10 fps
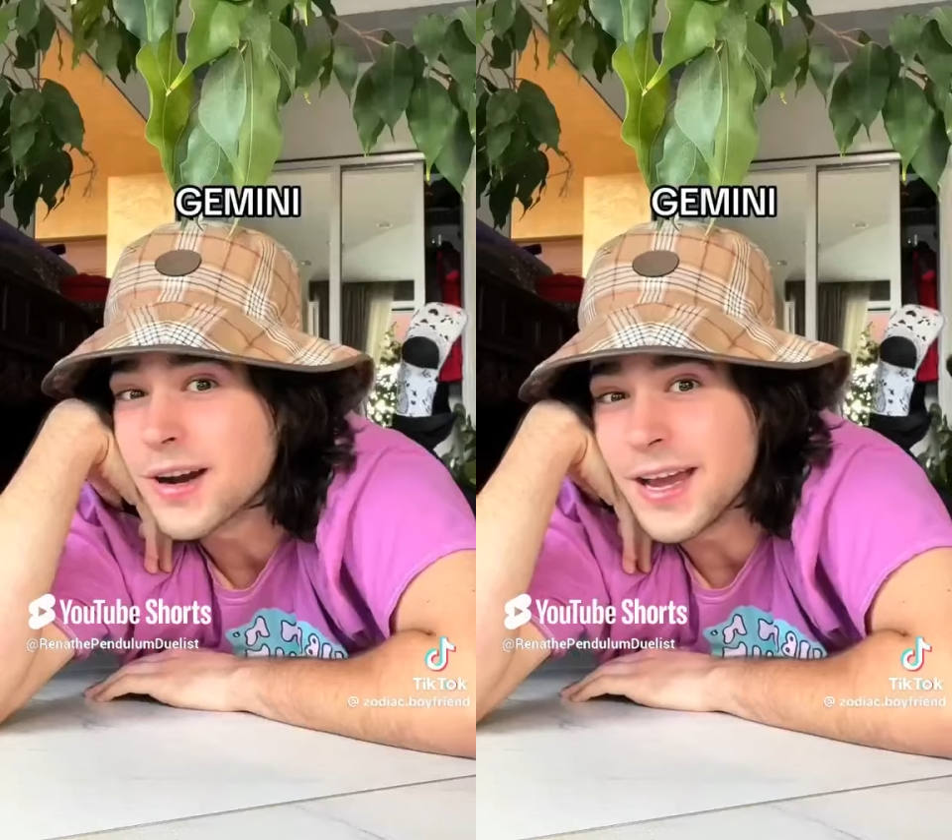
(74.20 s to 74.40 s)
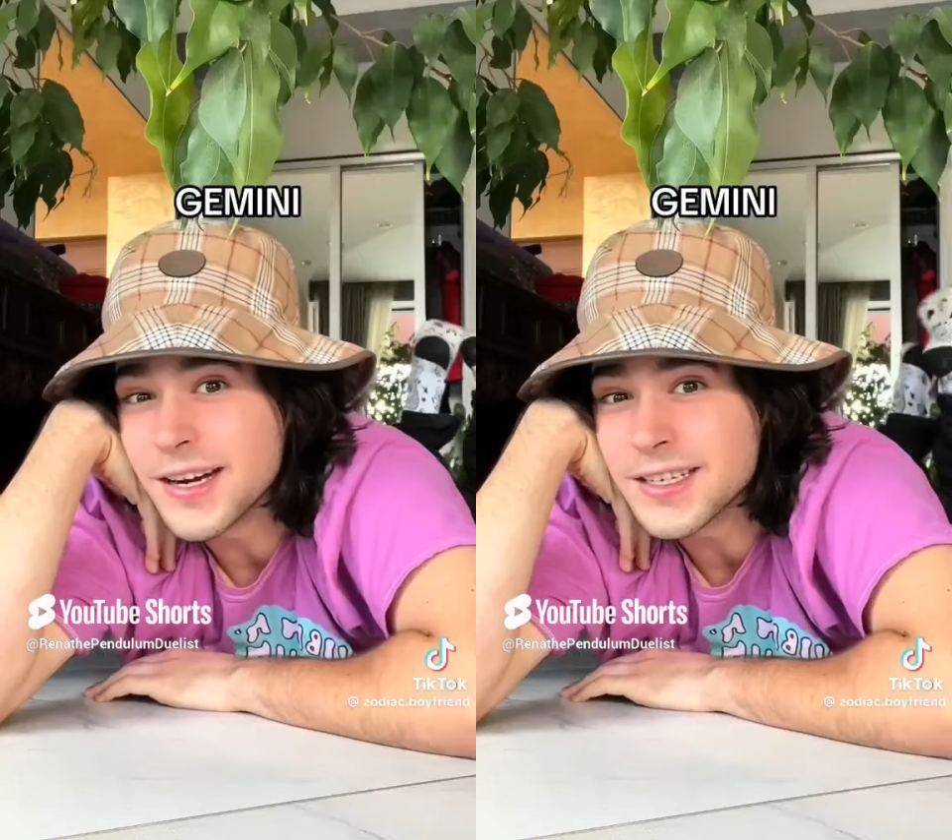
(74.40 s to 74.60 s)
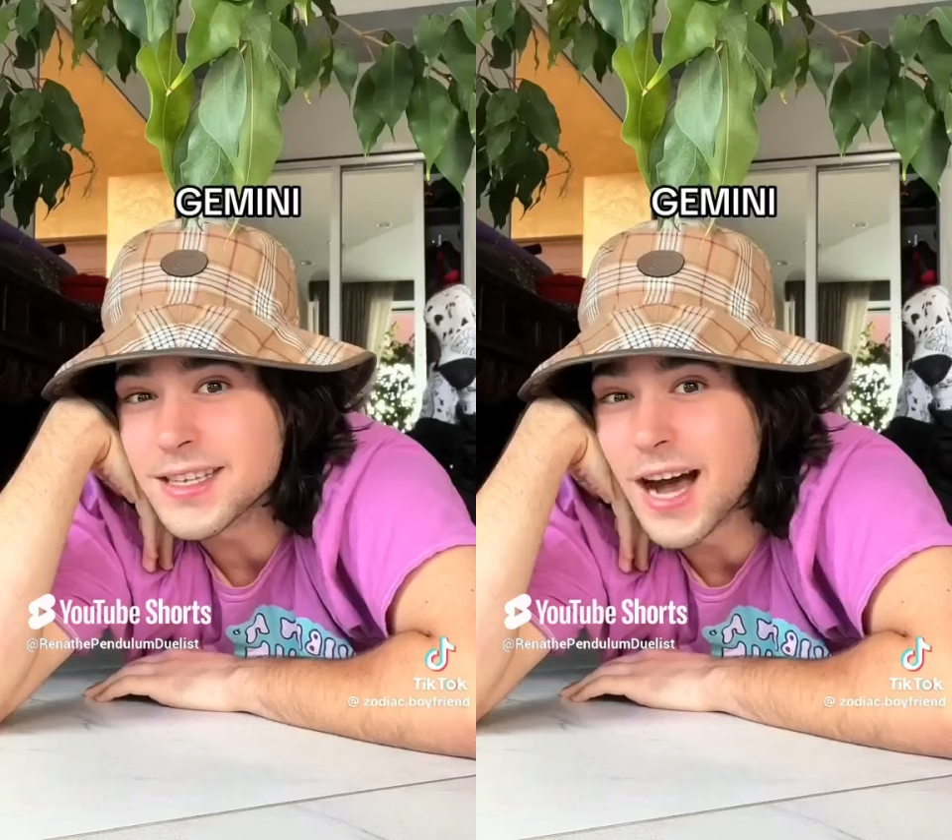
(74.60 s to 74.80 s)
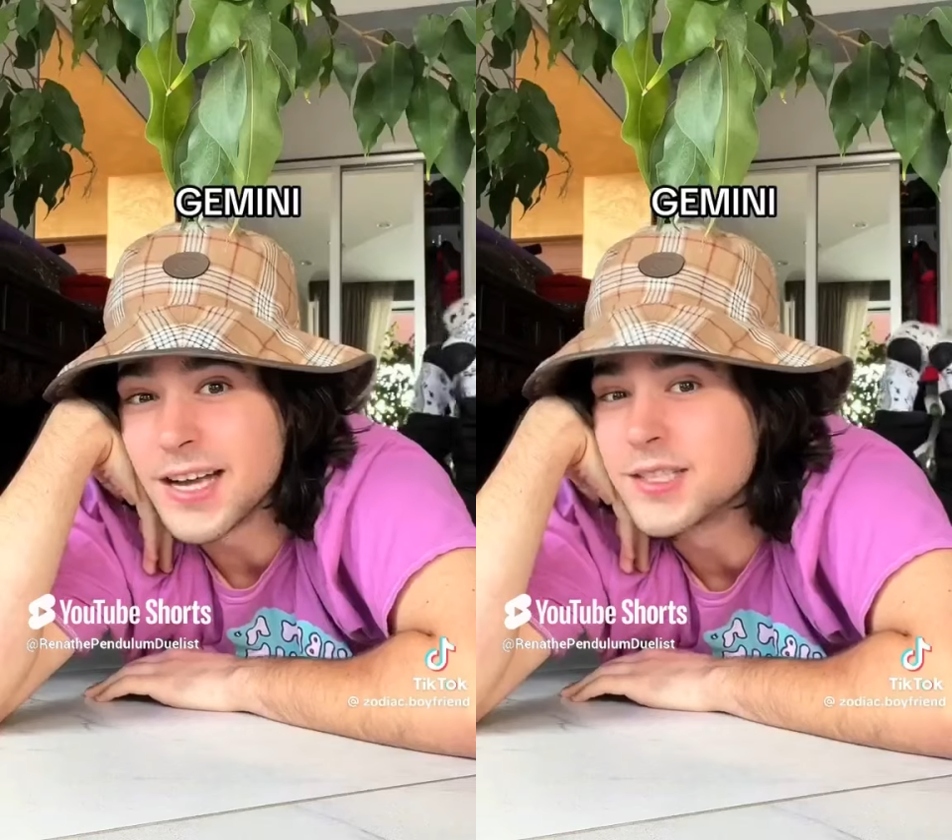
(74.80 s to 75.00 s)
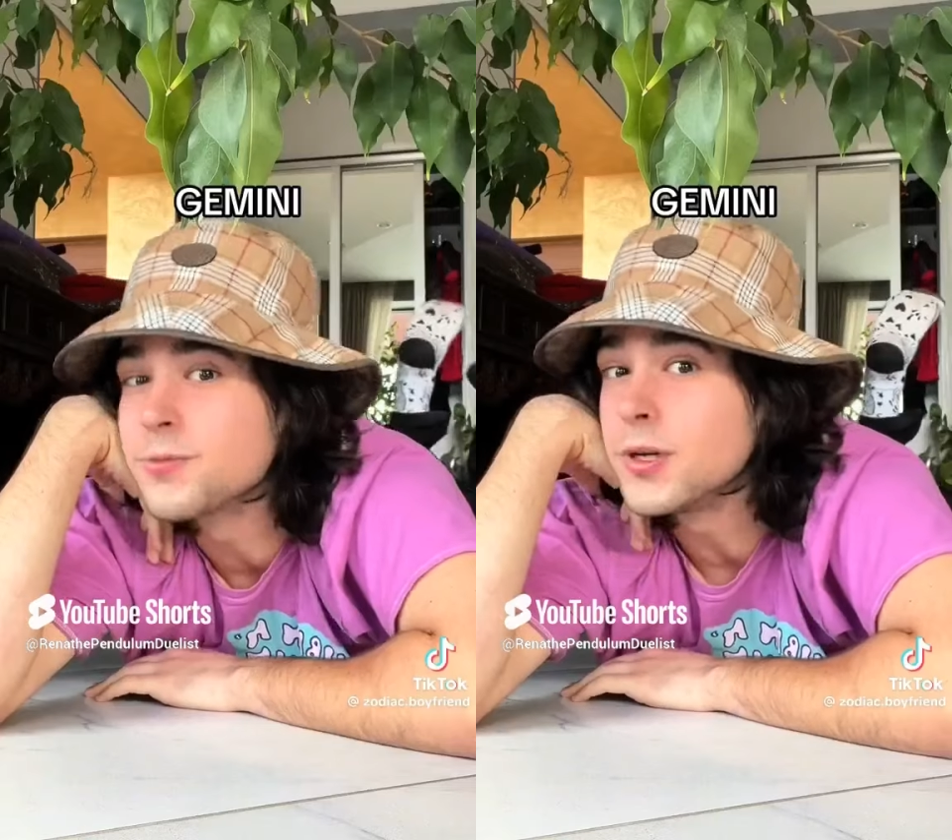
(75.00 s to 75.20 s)
We're air
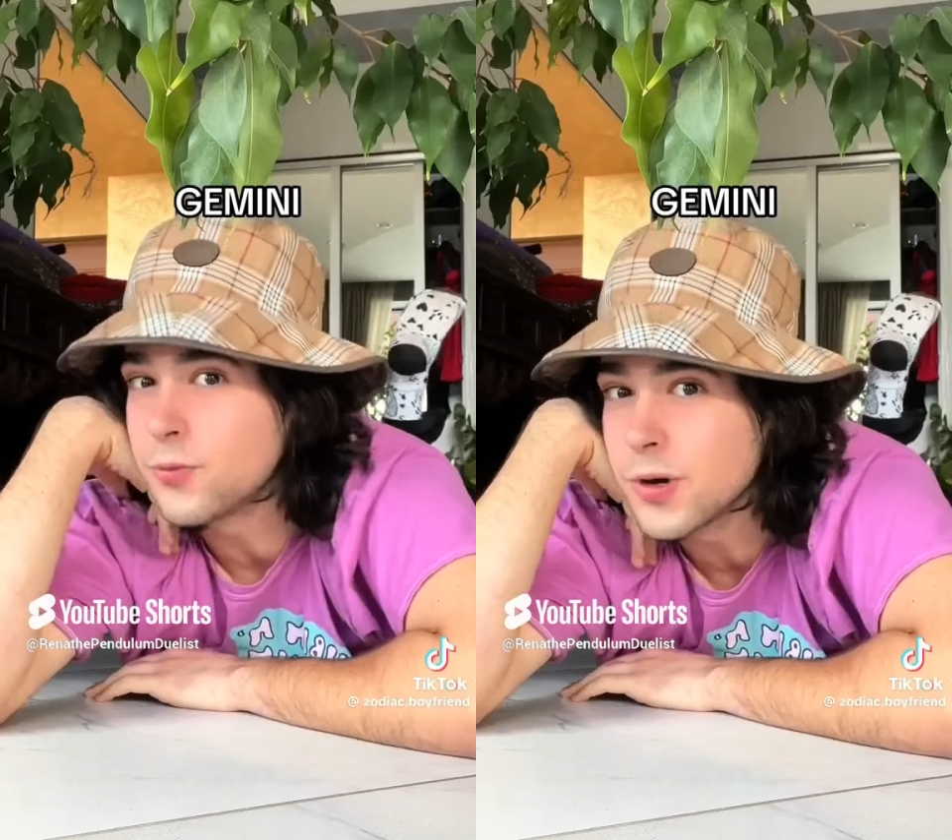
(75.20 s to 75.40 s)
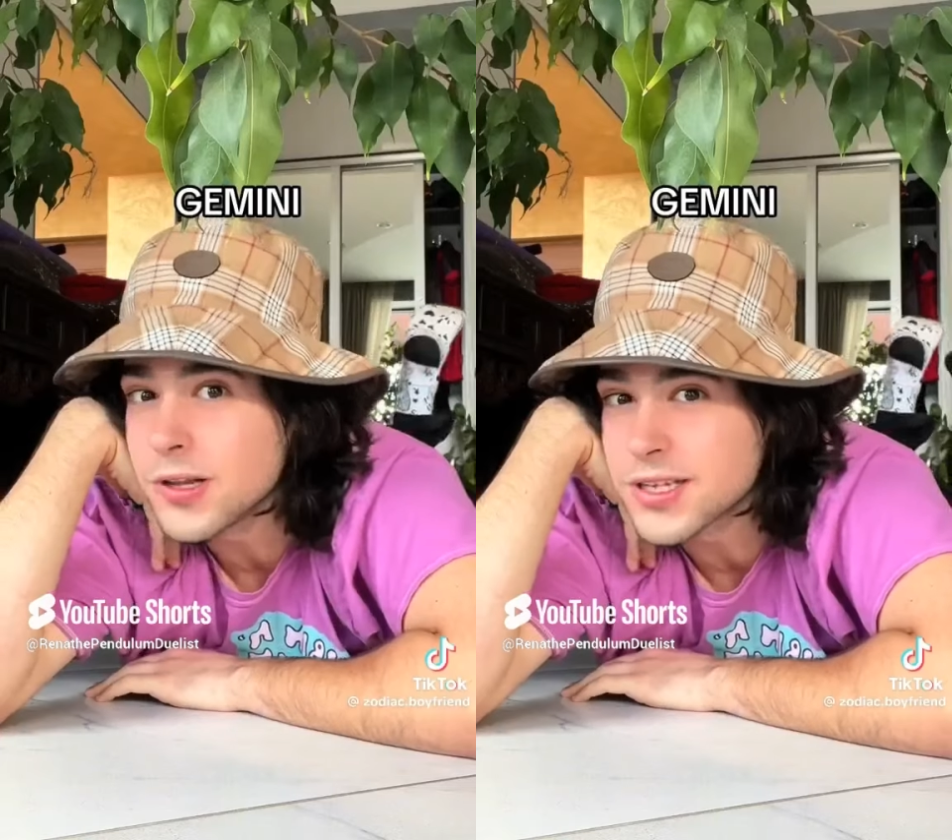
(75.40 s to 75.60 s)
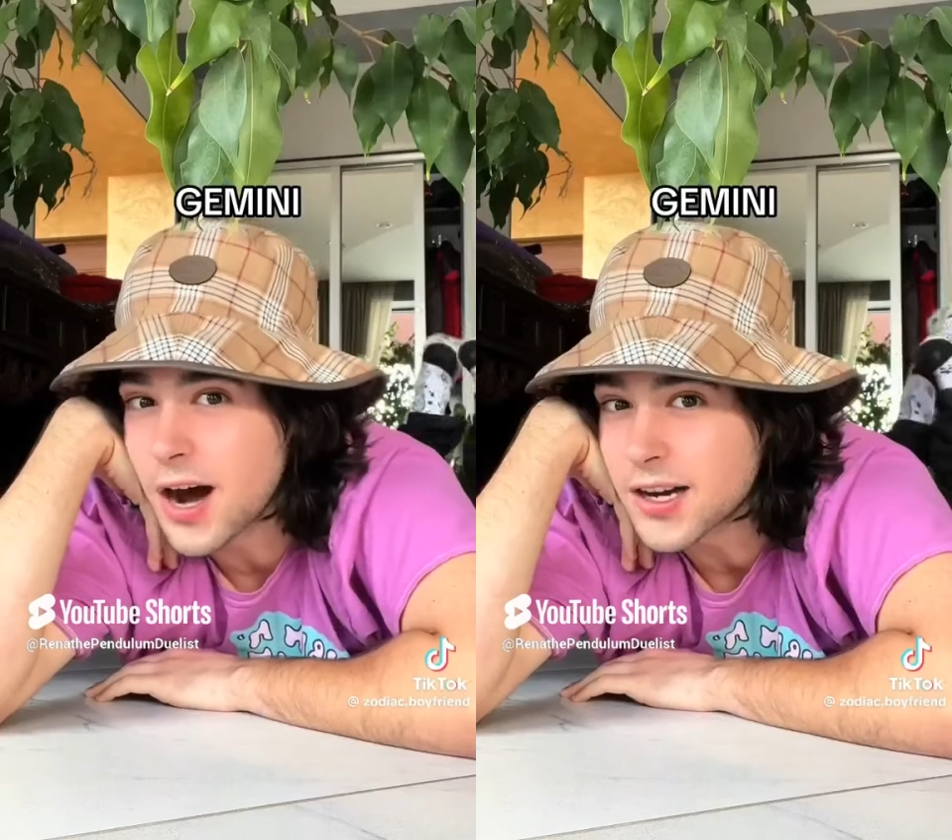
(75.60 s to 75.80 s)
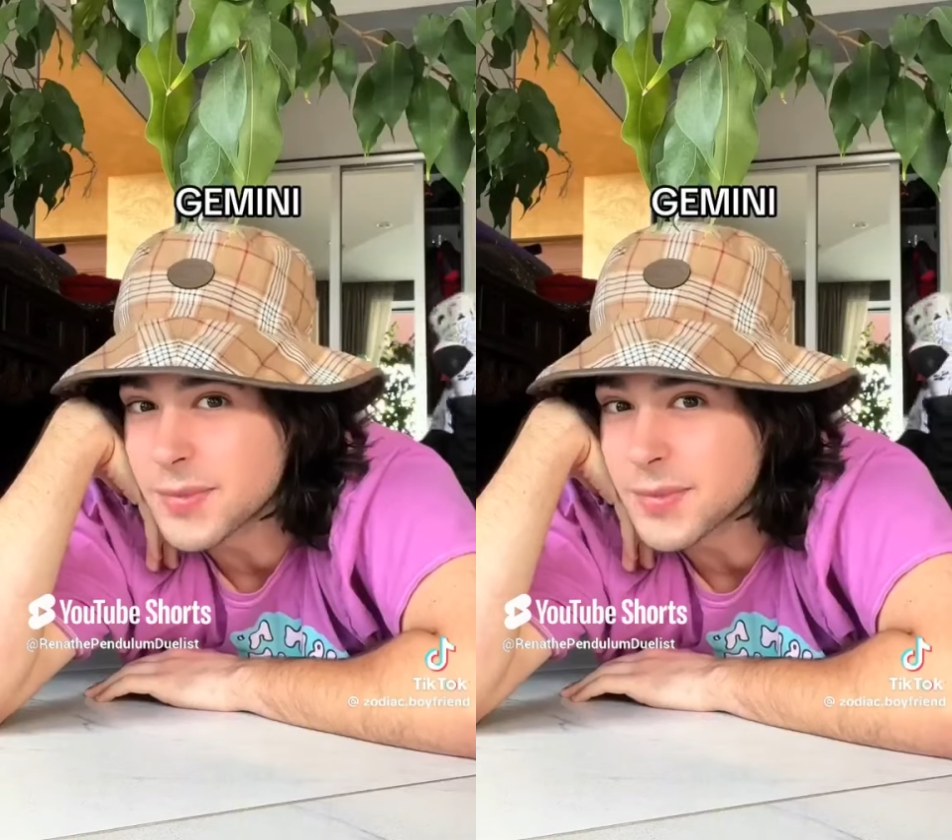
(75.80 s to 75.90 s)
signs. We will talk